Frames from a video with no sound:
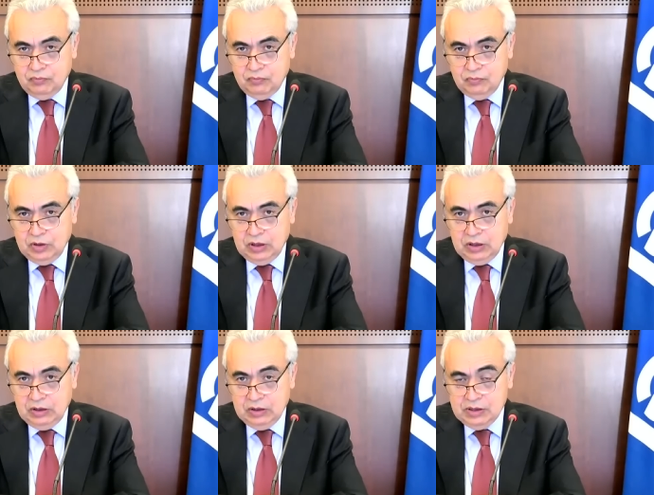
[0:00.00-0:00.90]
the
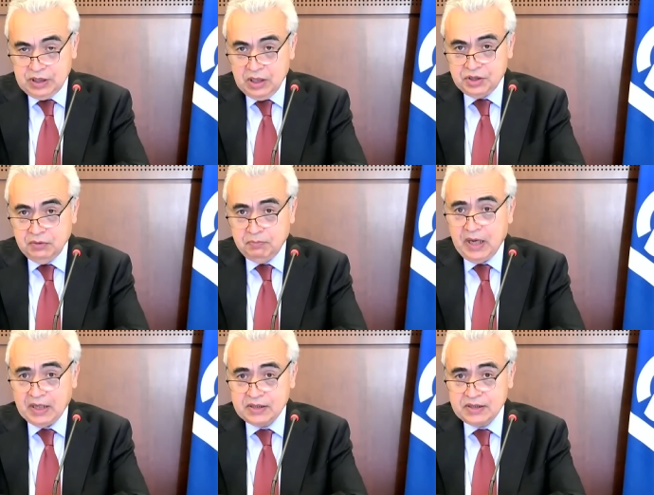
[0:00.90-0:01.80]
central
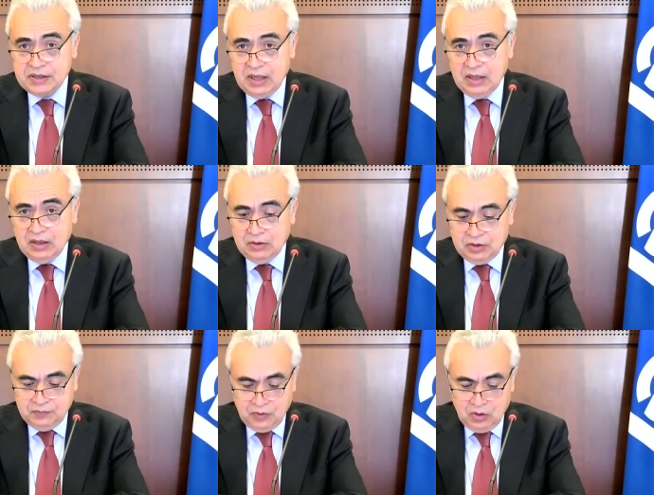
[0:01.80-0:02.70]
banks around the
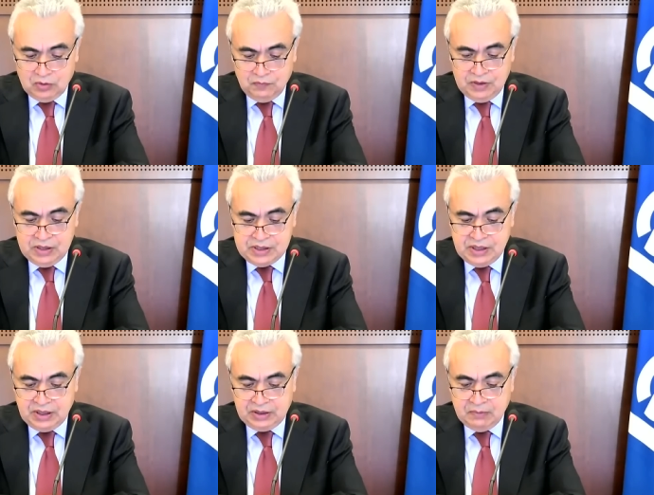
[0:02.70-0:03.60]
world, we see
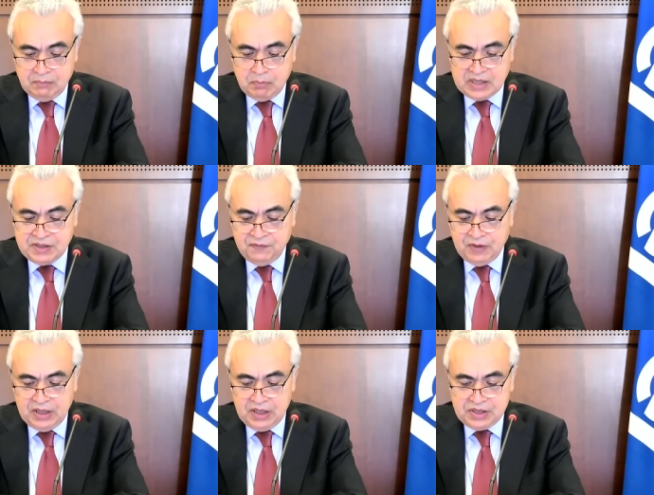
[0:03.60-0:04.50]
that the massive
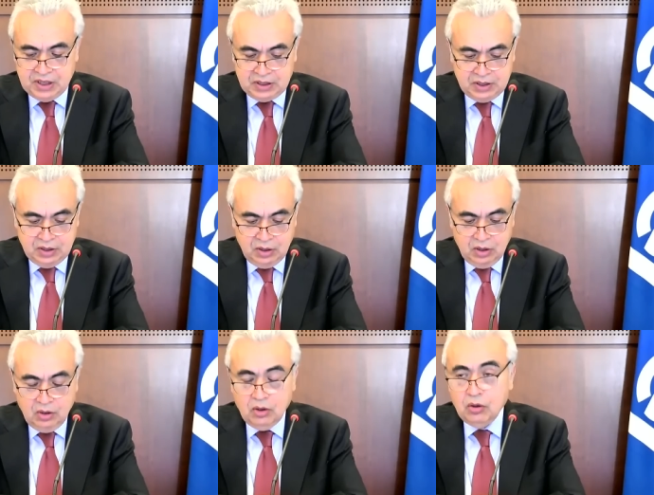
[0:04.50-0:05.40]
easing
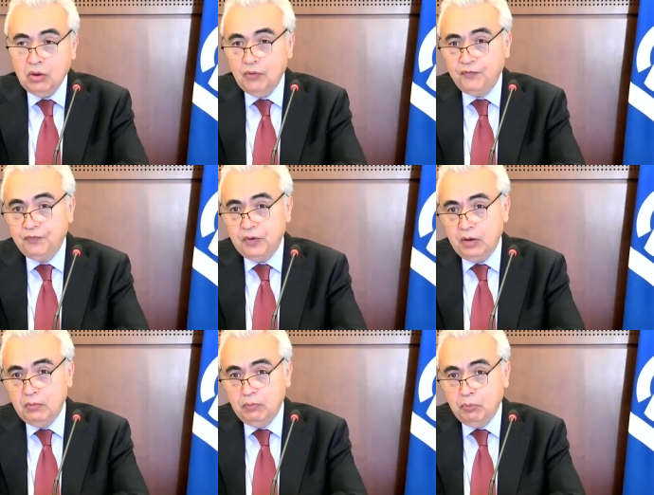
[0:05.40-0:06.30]
of
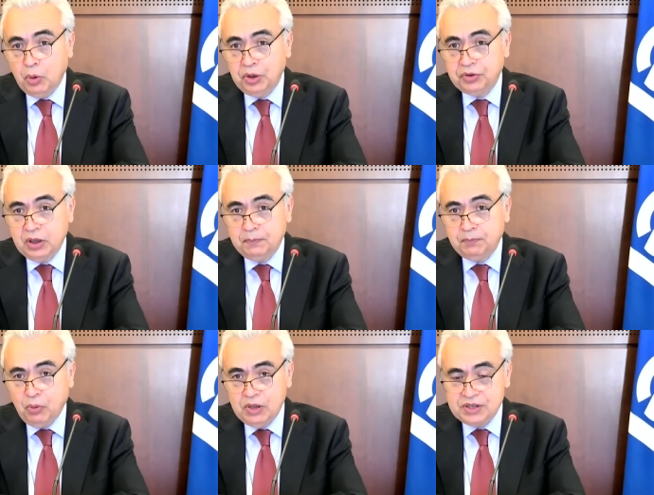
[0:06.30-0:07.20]
monetary
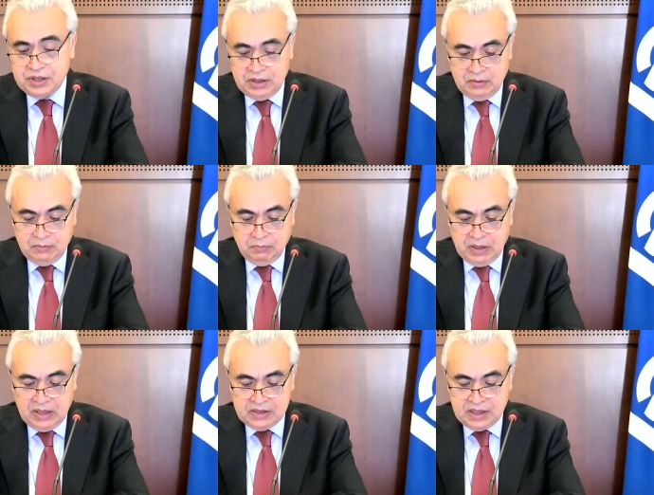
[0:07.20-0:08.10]
policy
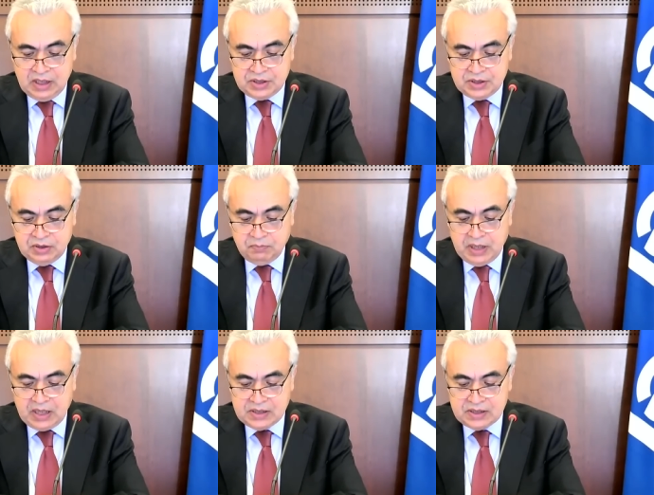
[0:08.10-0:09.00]
by central
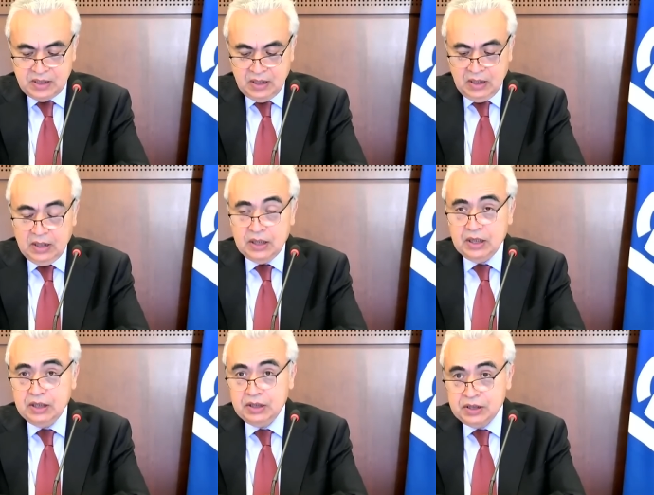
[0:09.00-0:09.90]
banks
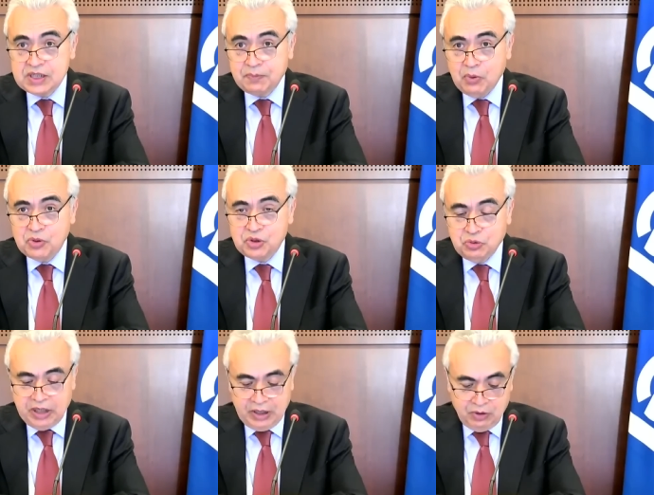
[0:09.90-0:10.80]
in response to
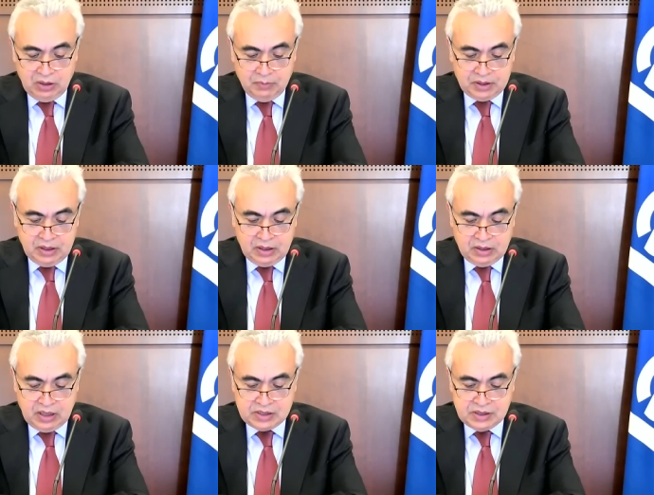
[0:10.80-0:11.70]
the economic
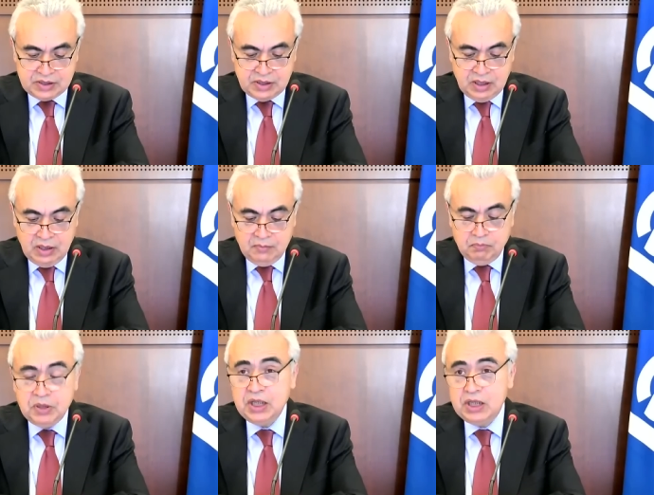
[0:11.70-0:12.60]
crisis
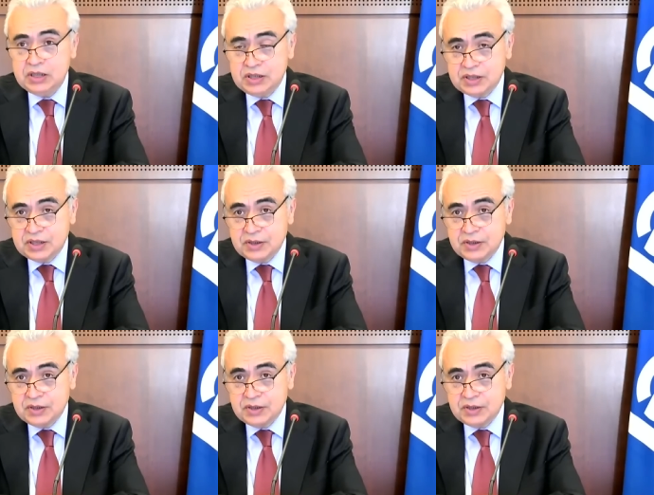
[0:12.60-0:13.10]
means